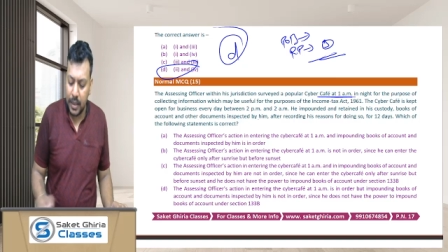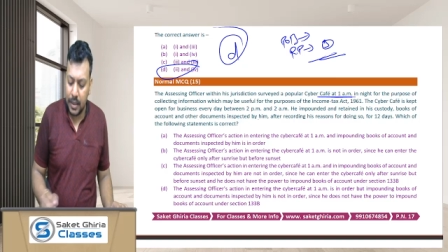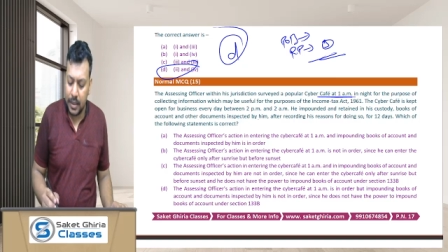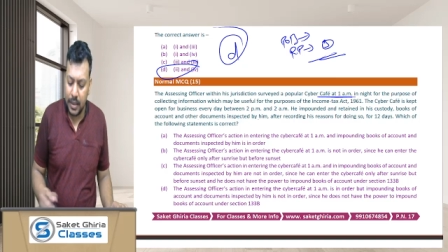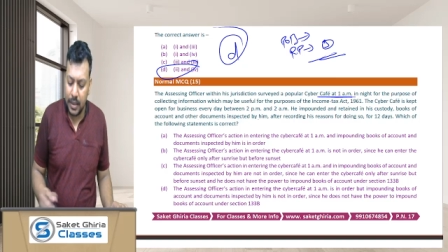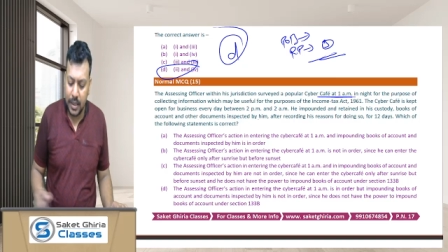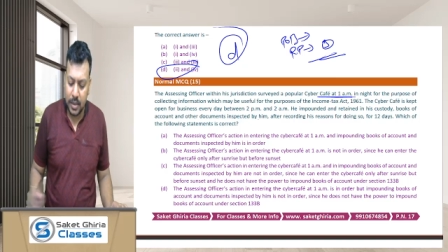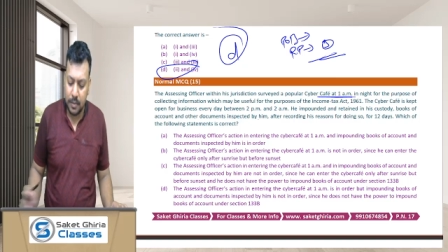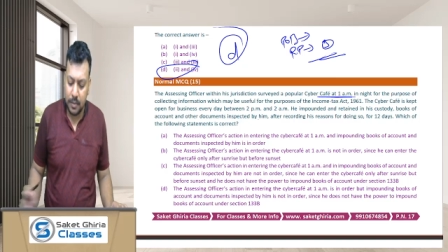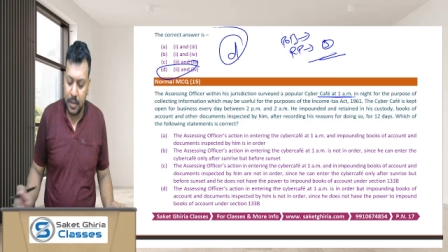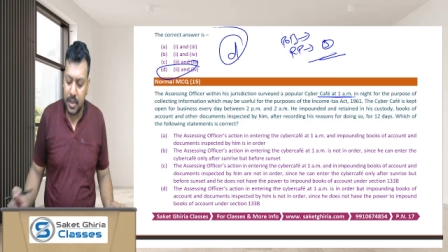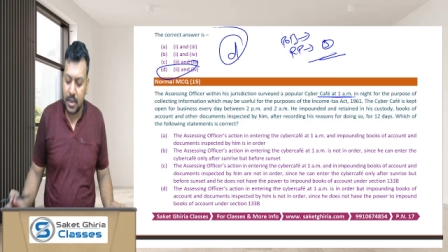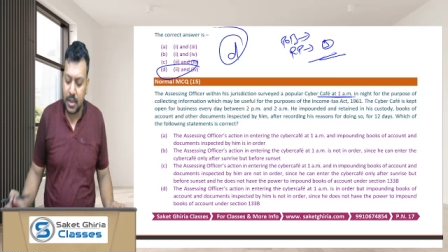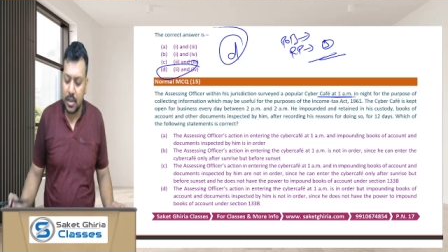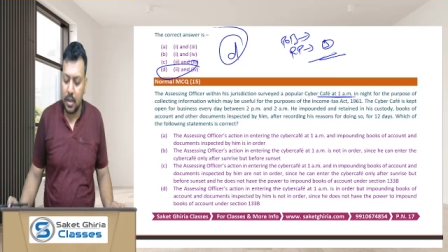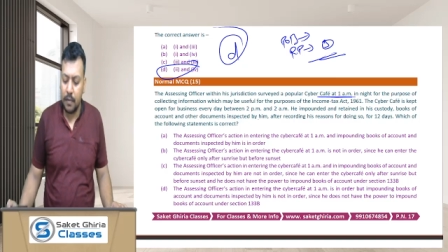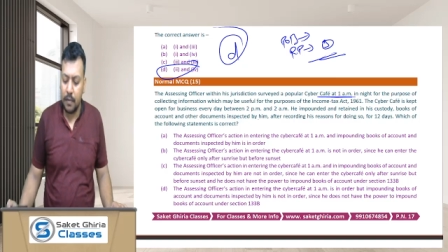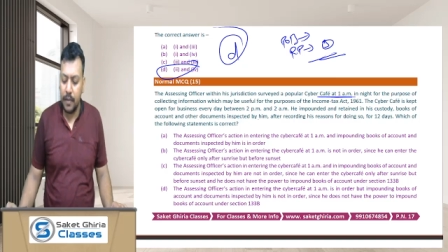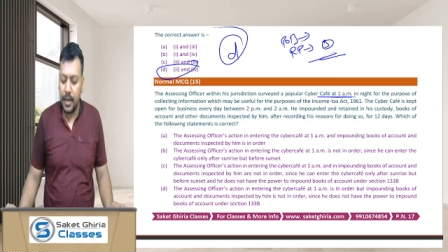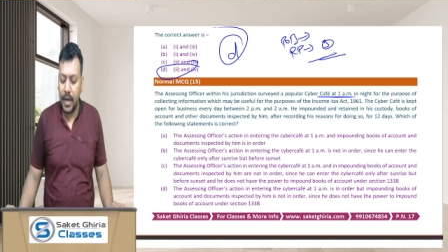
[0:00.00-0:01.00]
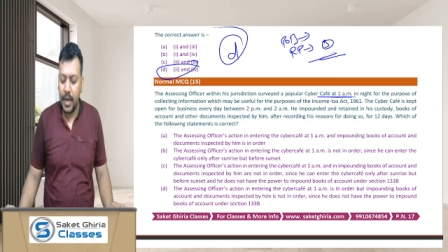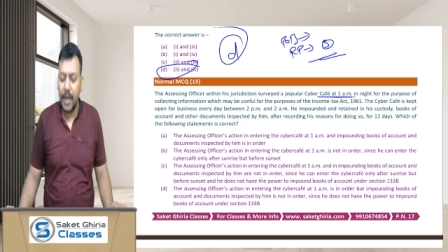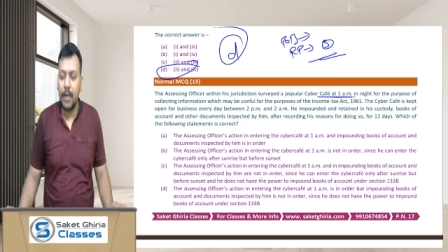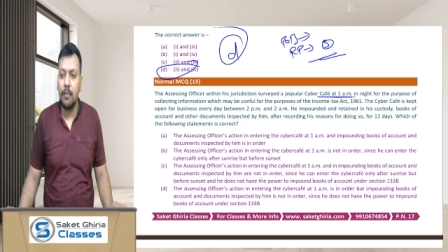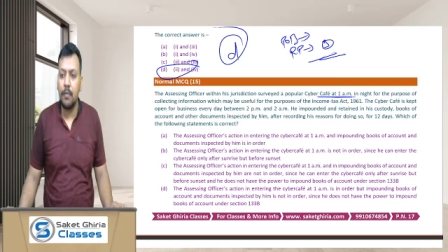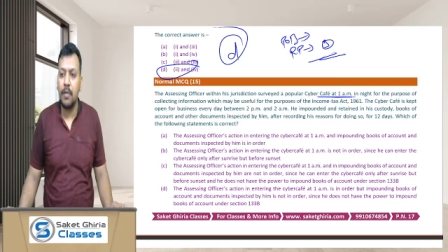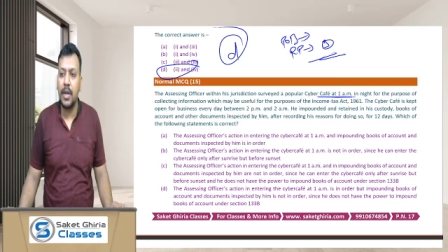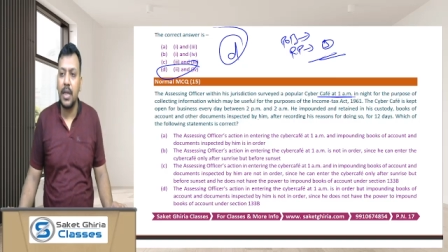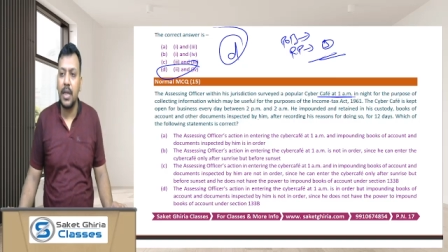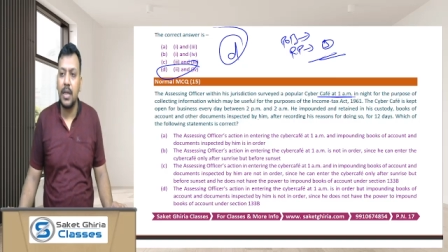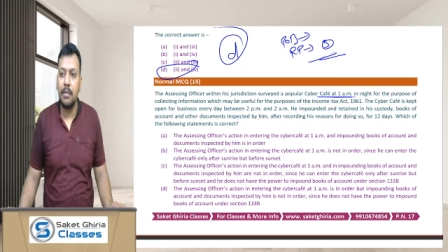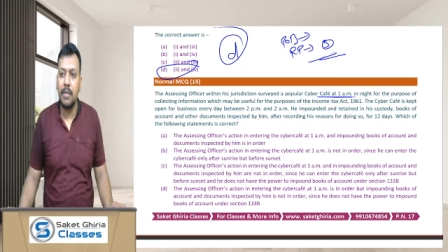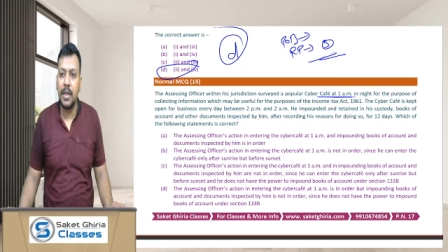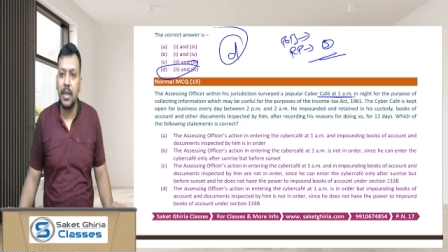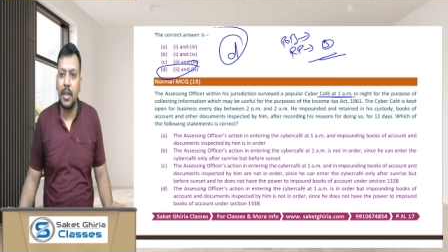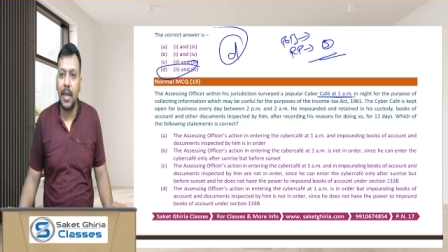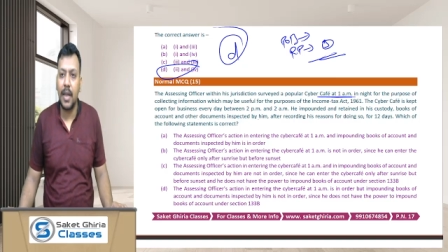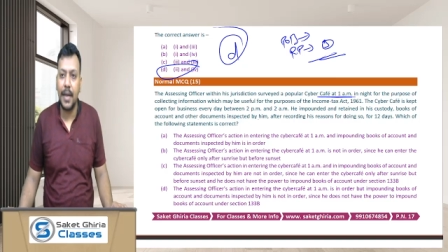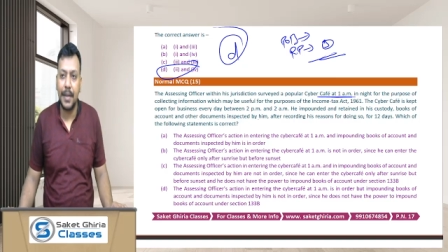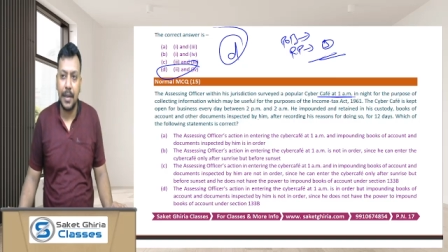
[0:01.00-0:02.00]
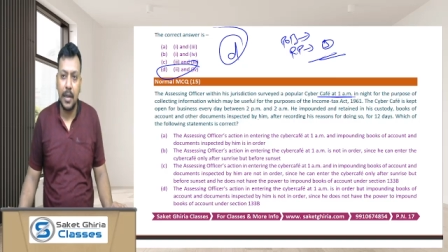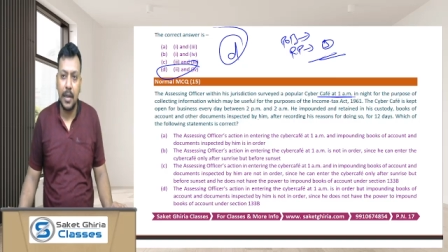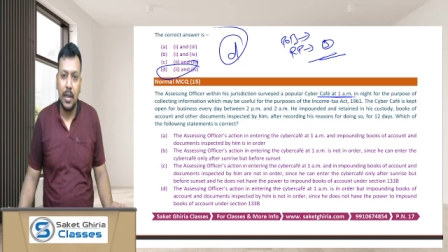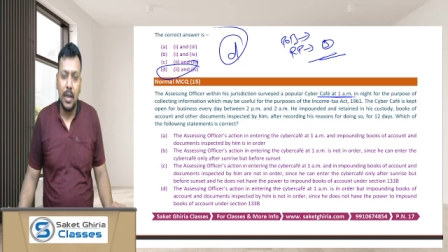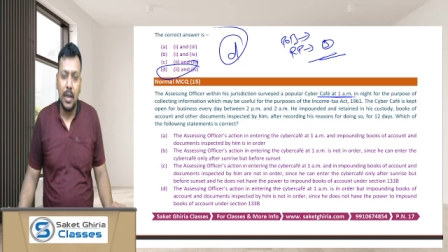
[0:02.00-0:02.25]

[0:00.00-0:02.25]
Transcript: he has made survey at 1 AM in night.